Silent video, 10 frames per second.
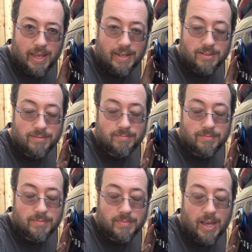and
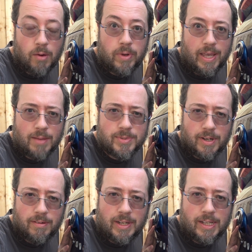that we
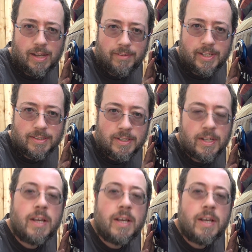absolutely love it.